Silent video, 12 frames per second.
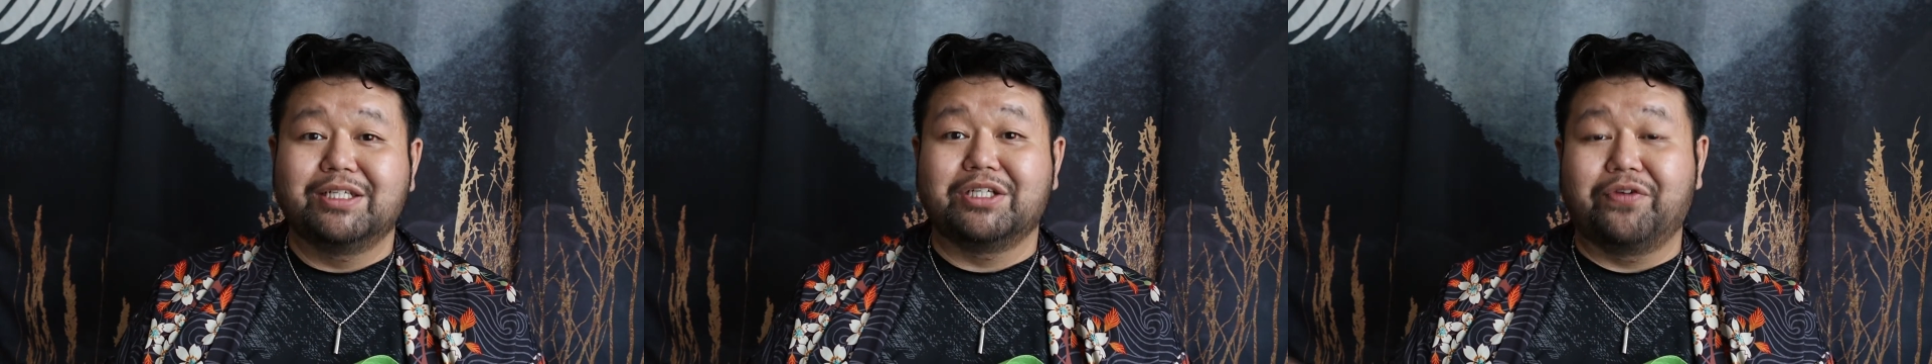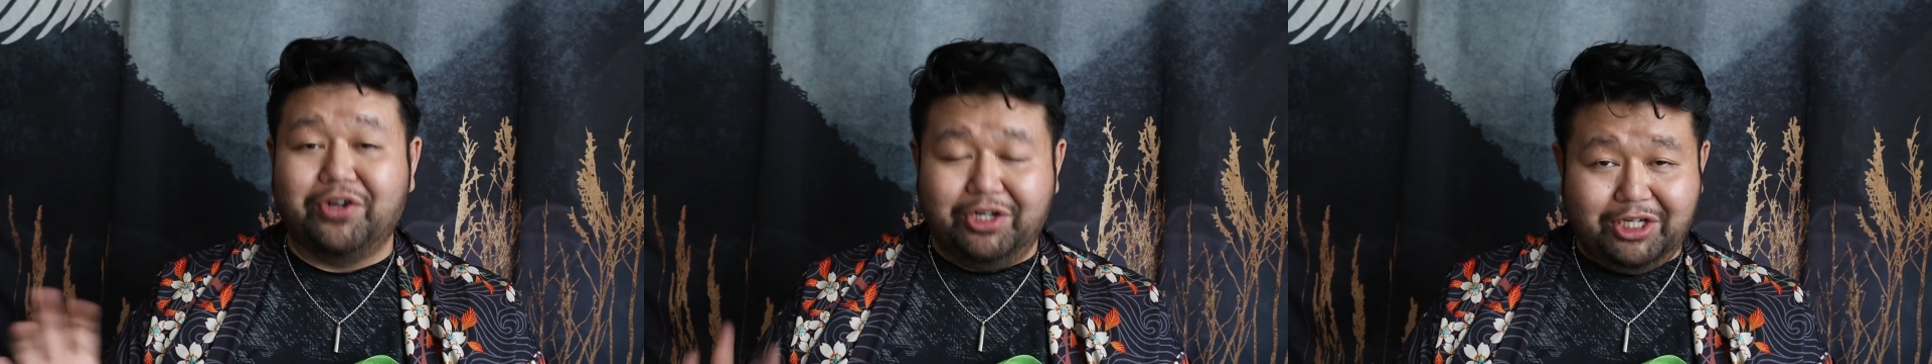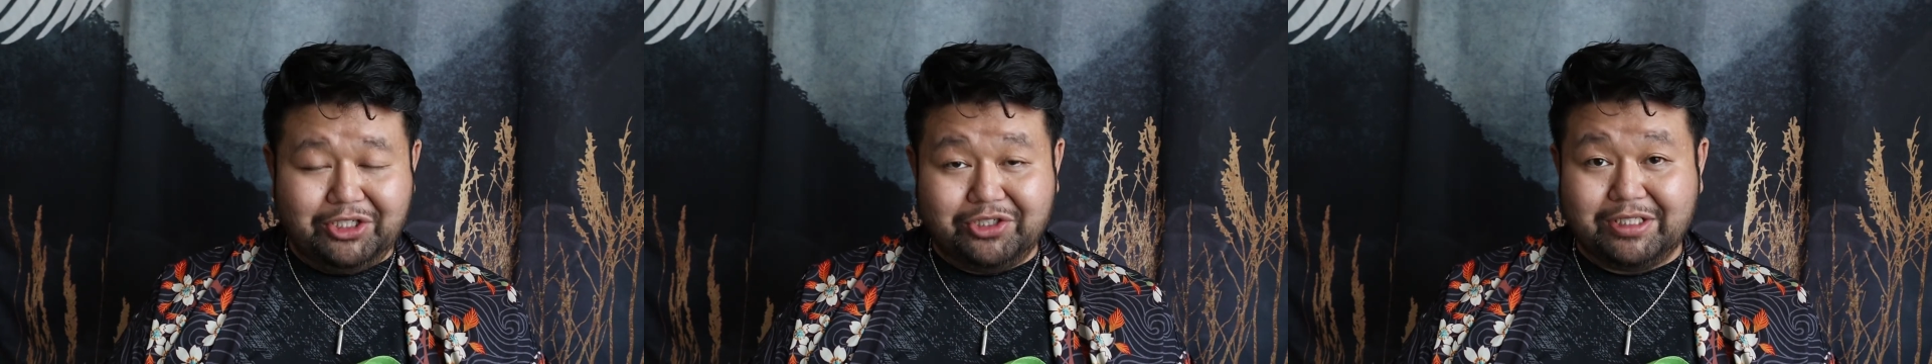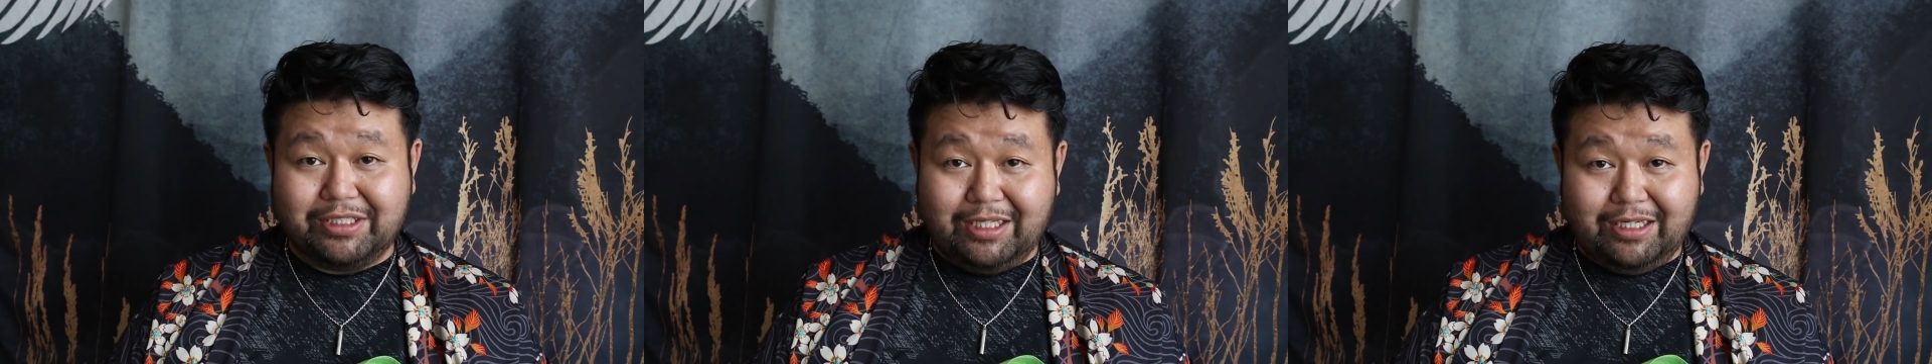So if you're
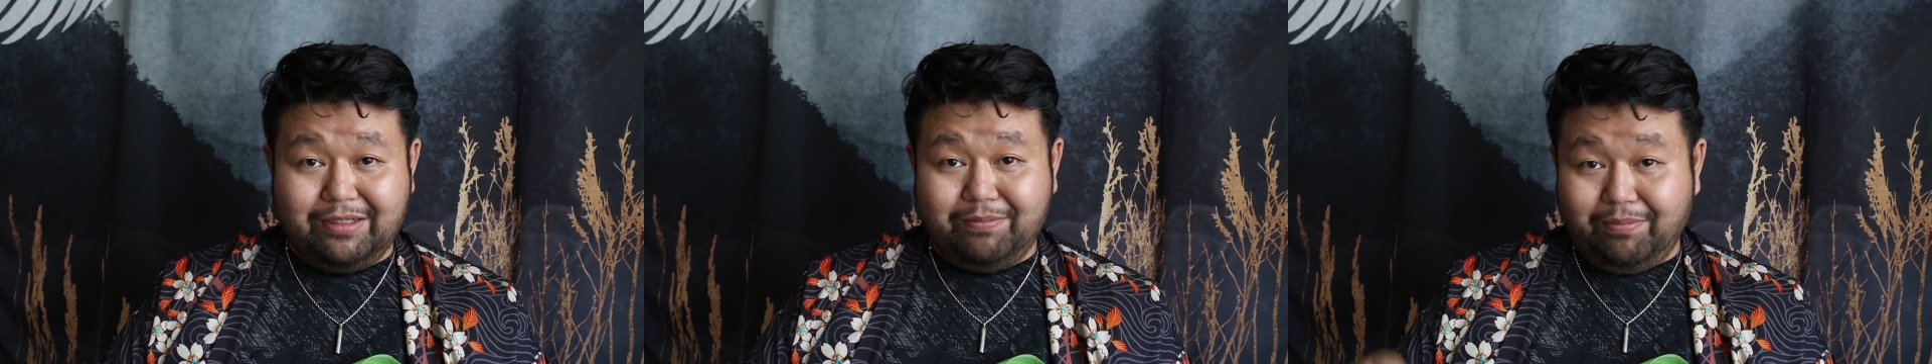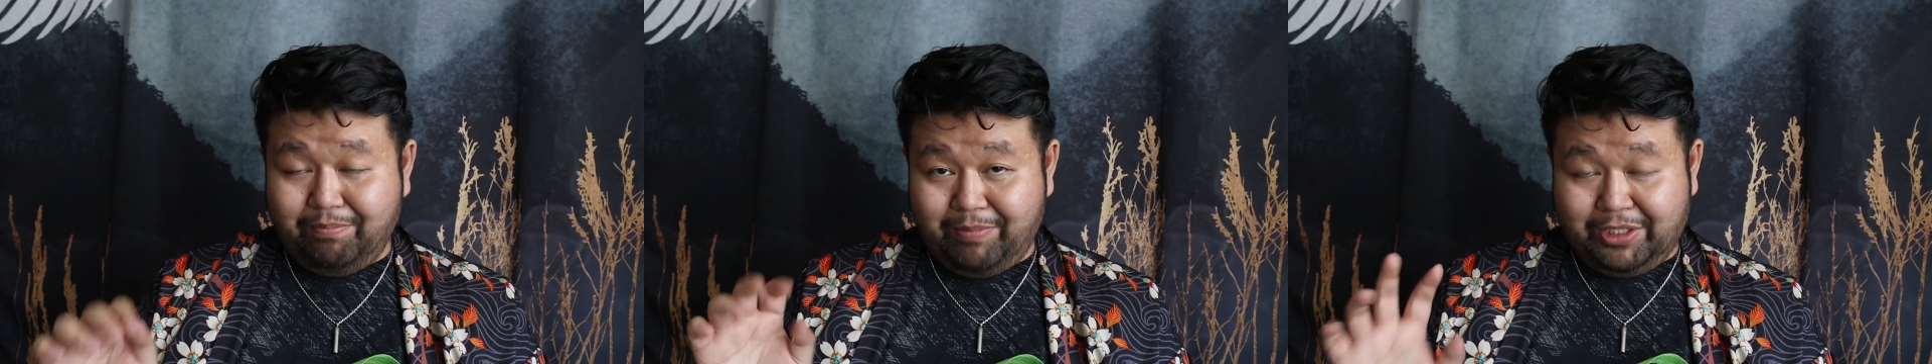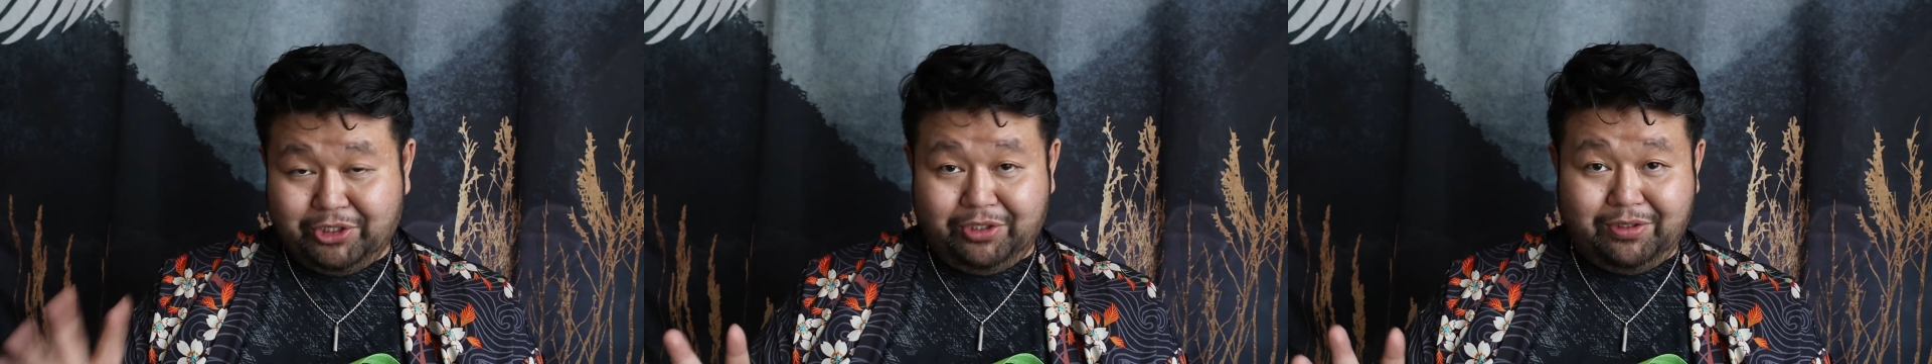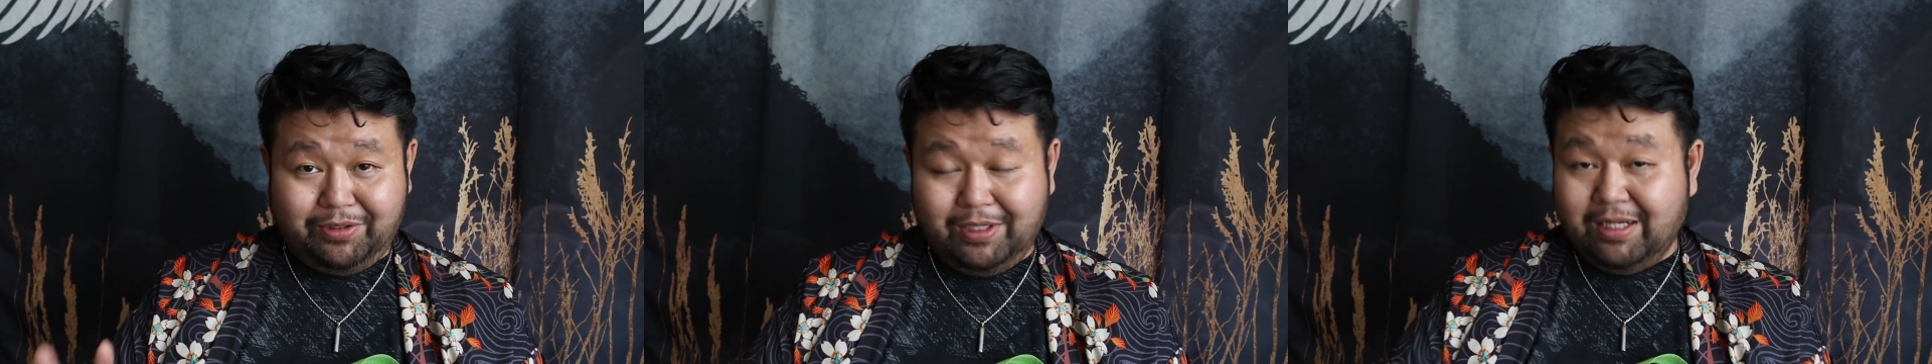interested, make
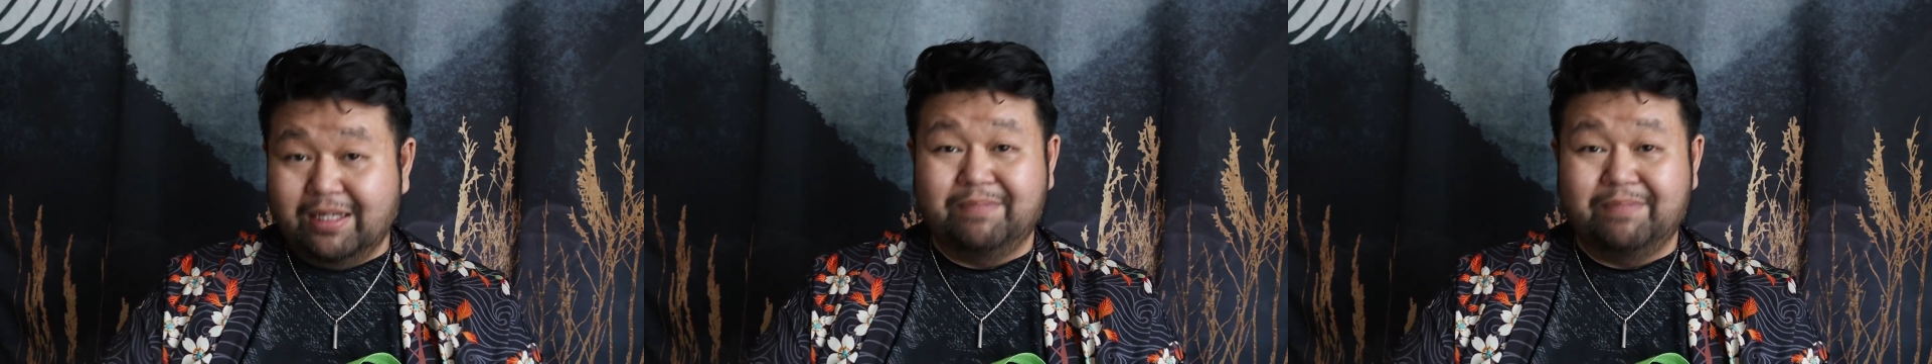sure